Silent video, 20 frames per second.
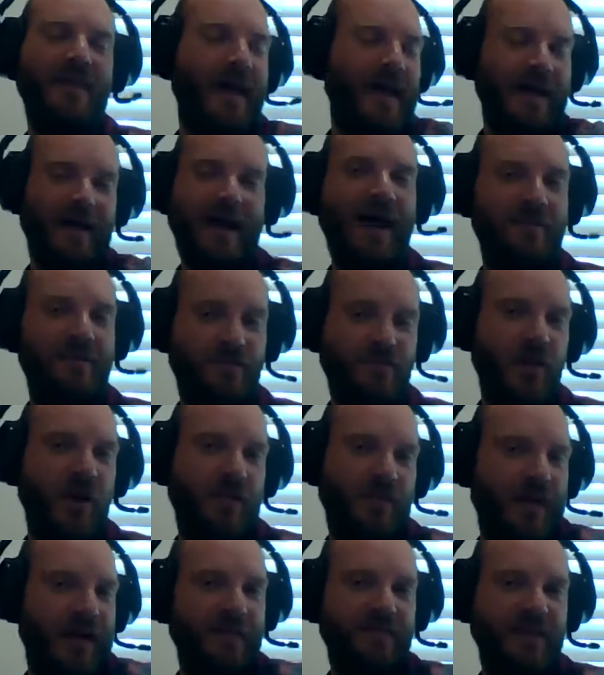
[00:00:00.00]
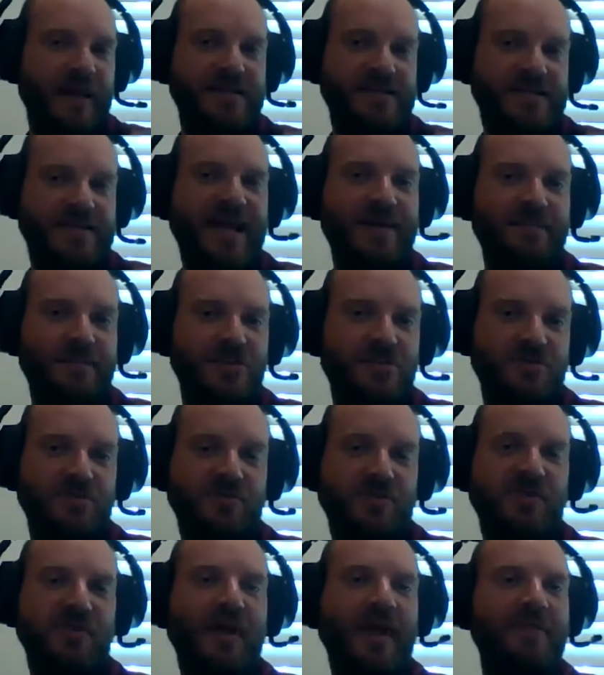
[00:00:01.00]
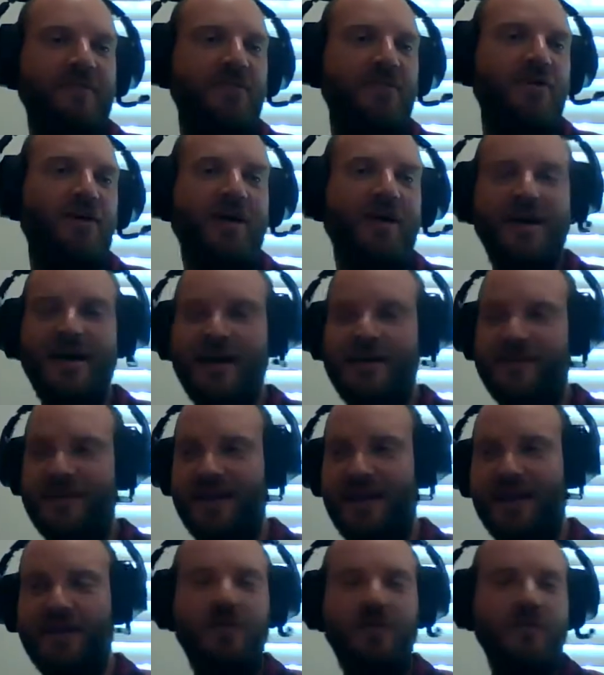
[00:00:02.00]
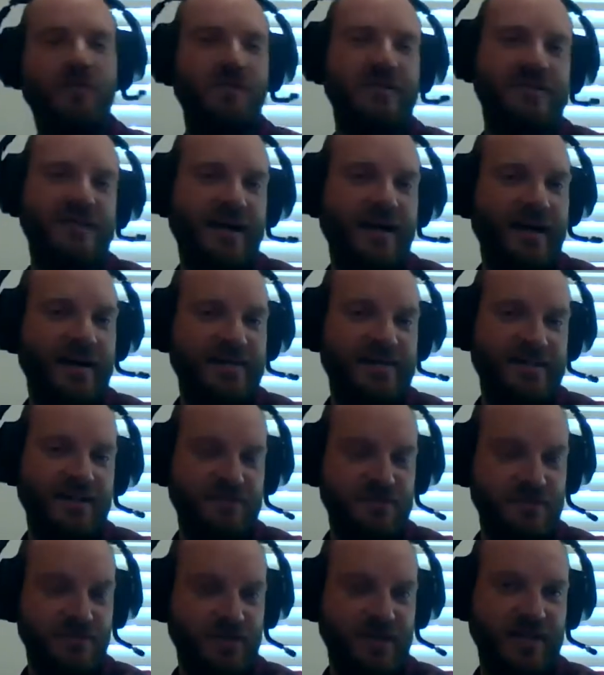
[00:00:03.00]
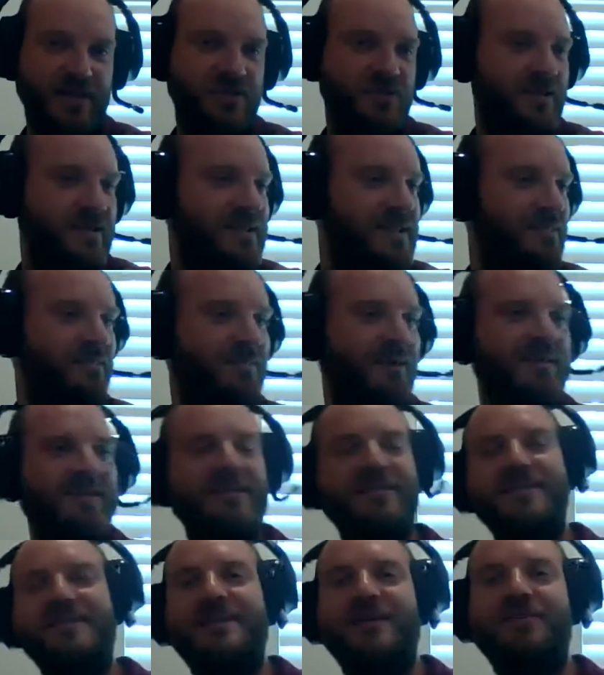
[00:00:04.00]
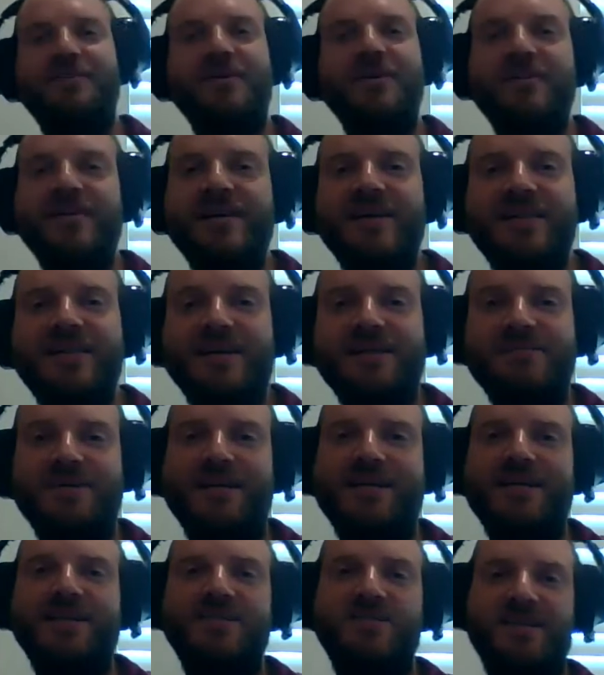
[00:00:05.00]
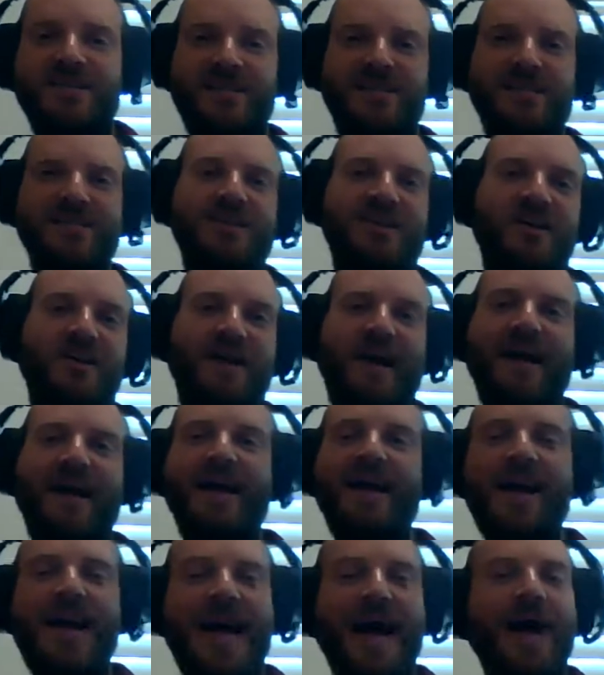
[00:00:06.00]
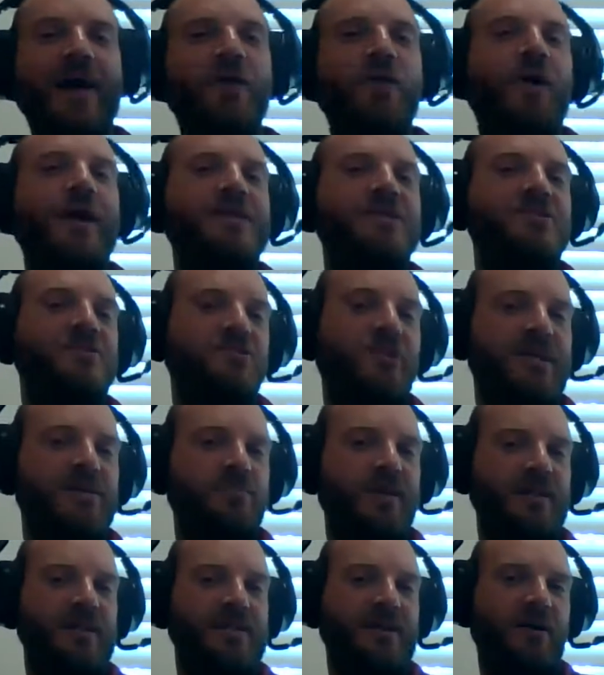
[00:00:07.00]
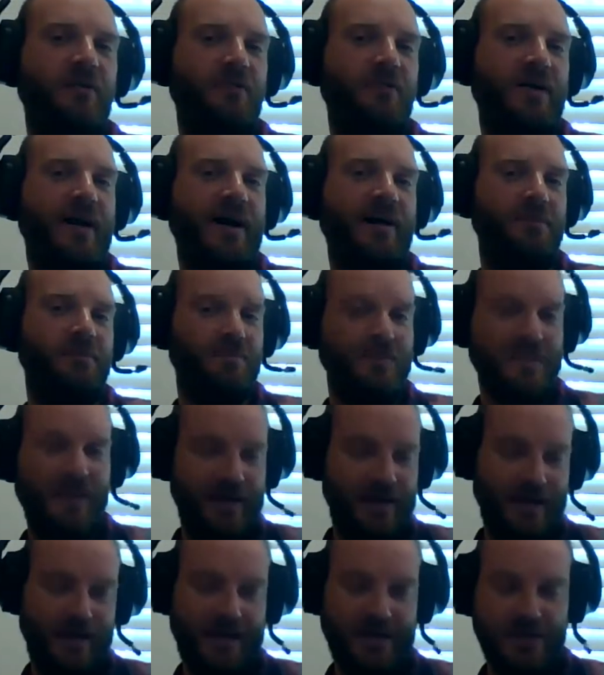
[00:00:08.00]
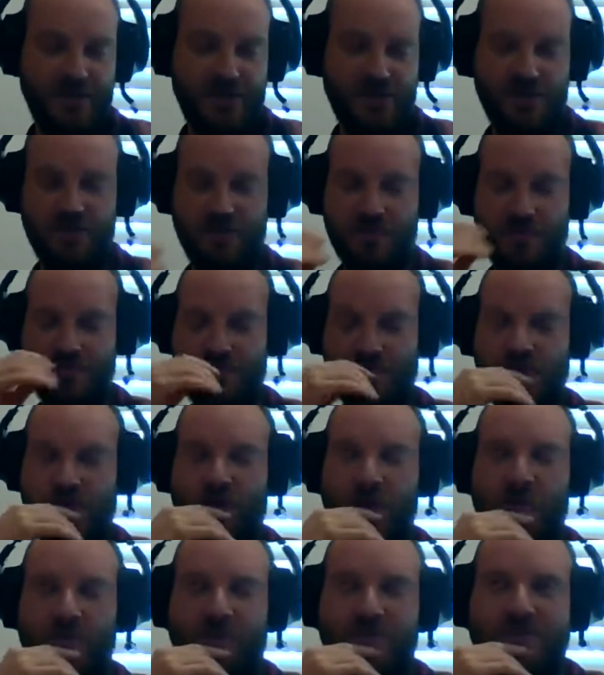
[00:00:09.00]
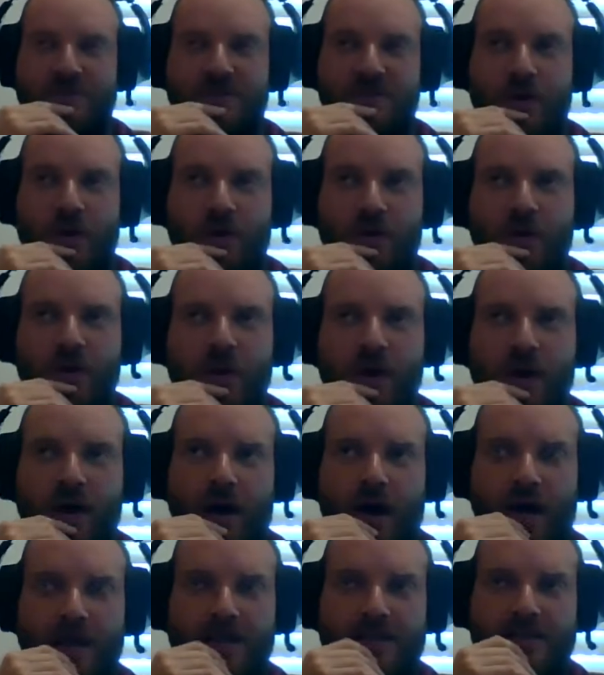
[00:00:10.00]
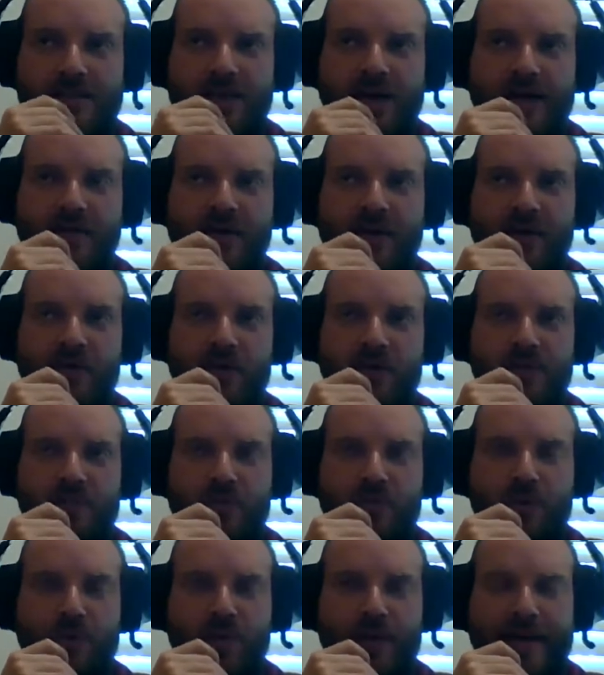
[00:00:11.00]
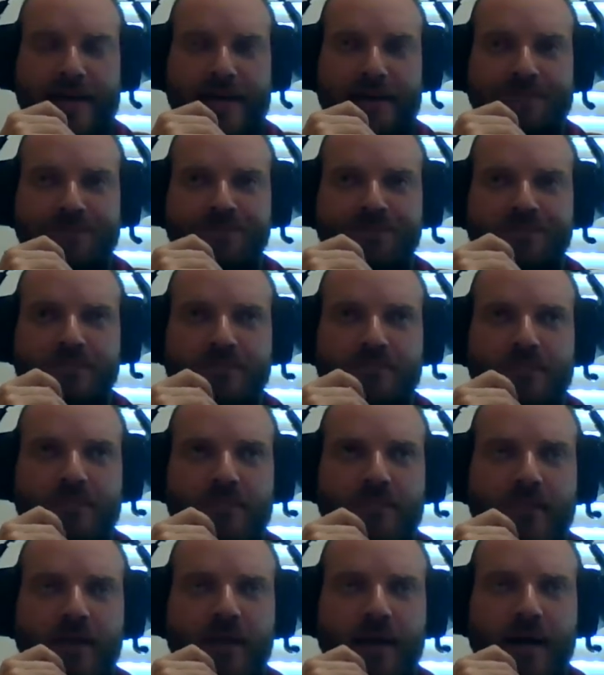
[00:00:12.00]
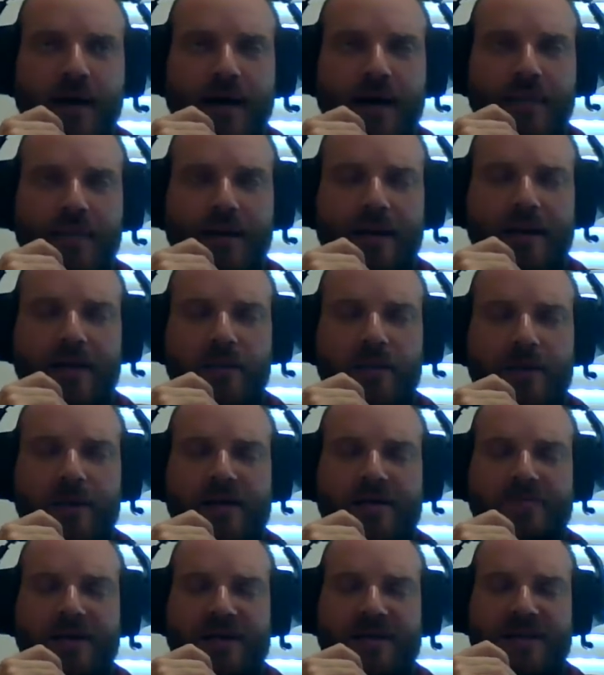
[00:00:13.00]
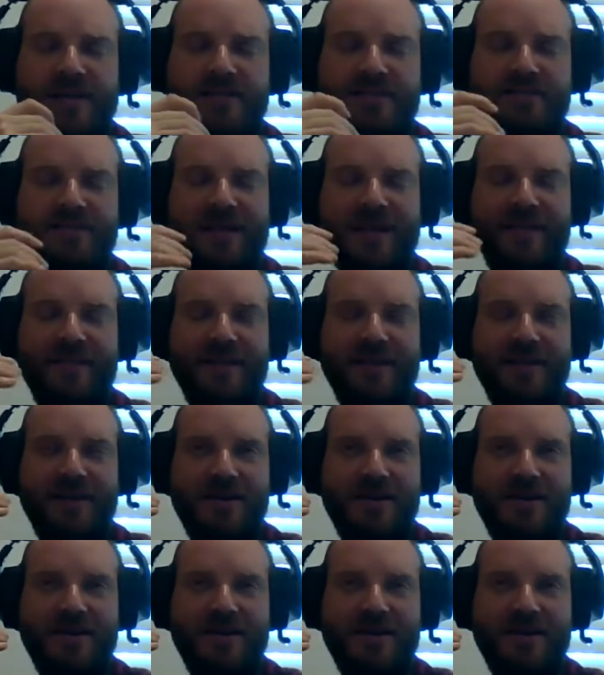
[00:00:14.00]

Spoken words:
they have that same issue that they've got. They're like, oh, this AR stuff's really interesting, but then there's something over here that's really interesting. It's like, how do I stretch myself out and do all of them? So I'd say there was probably a little bit of expectation that